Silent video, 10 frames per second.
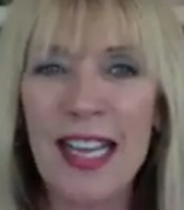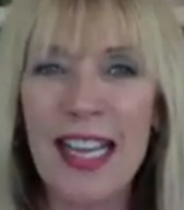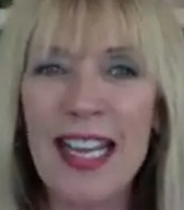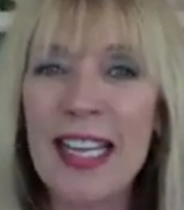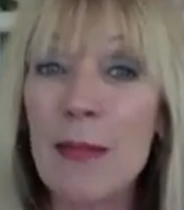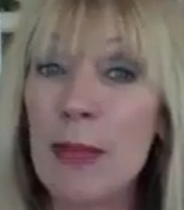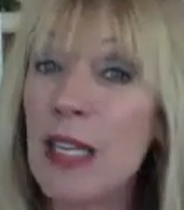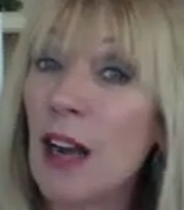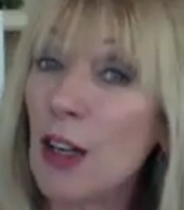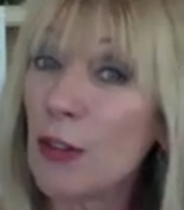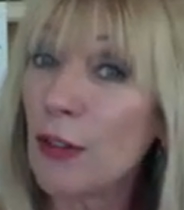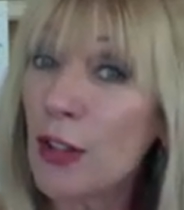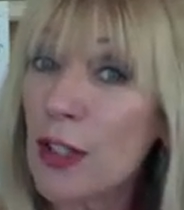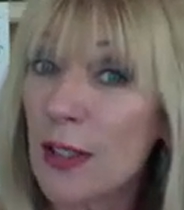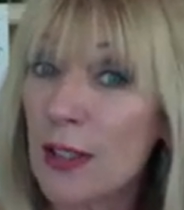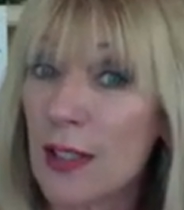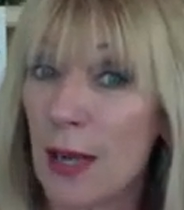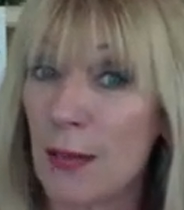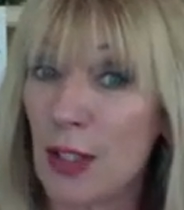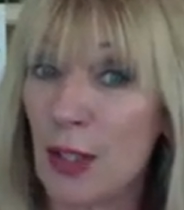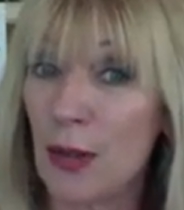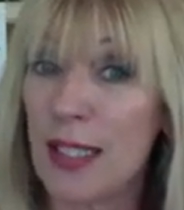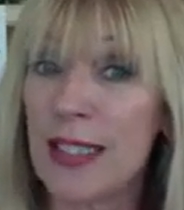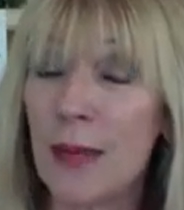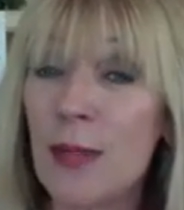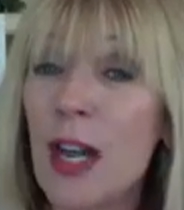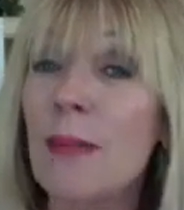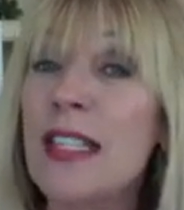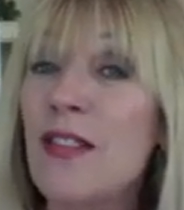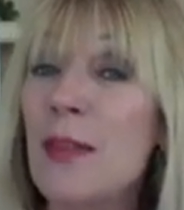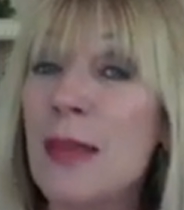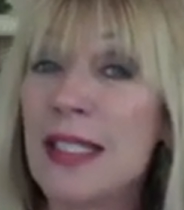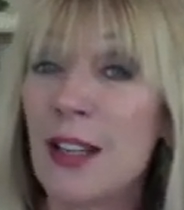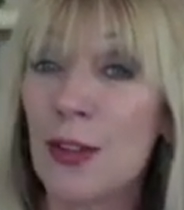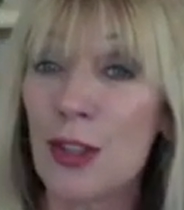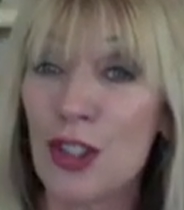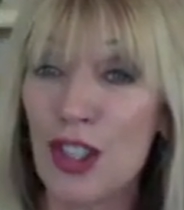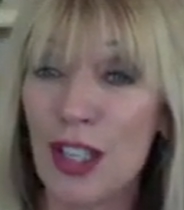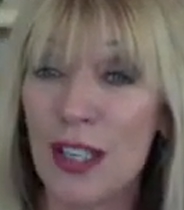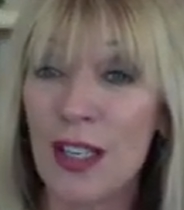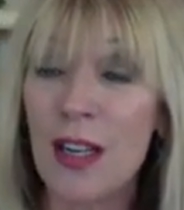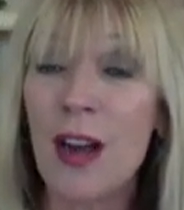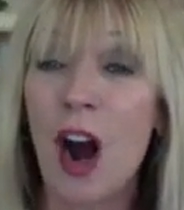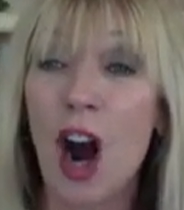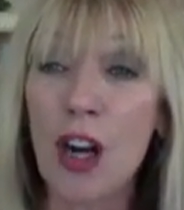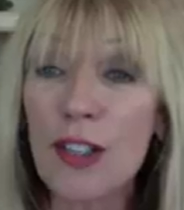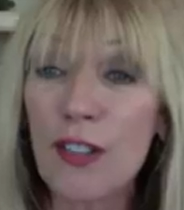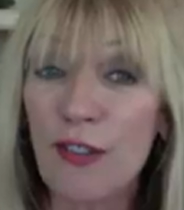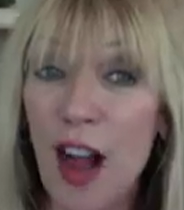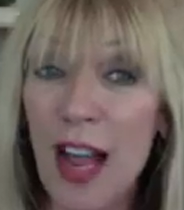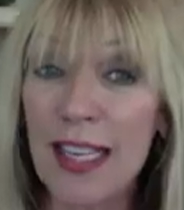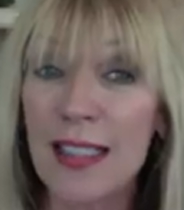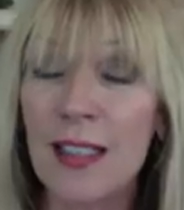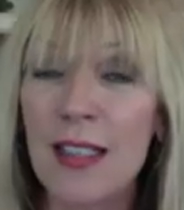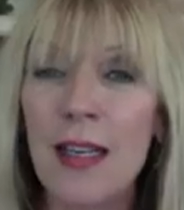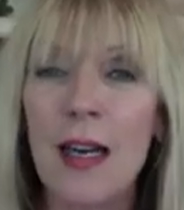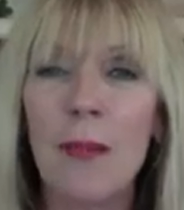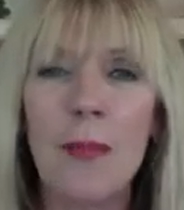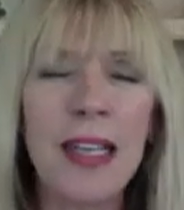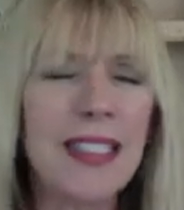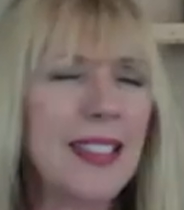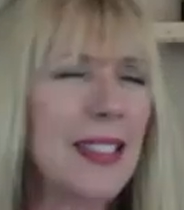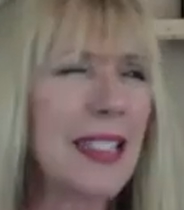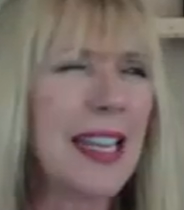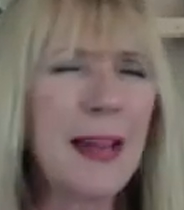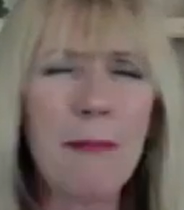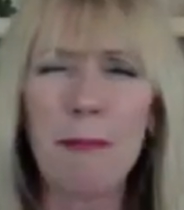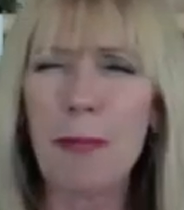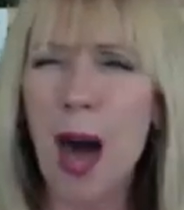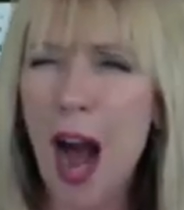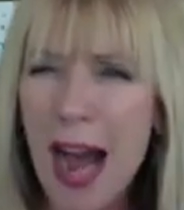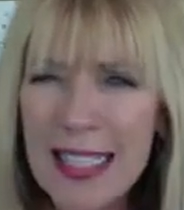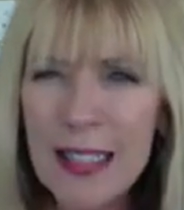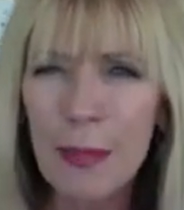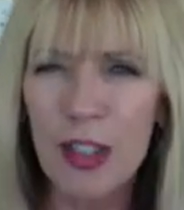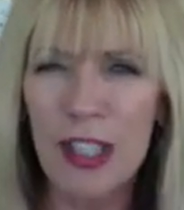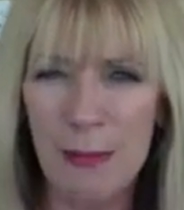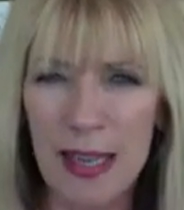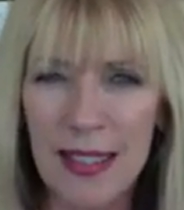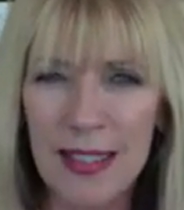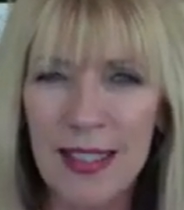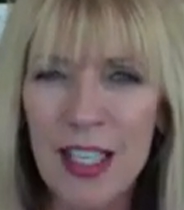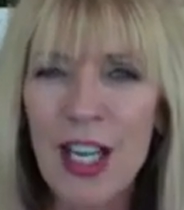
It can be controversial at times too, and sometimes even misunderstood. Hard to find, but impossible to miss.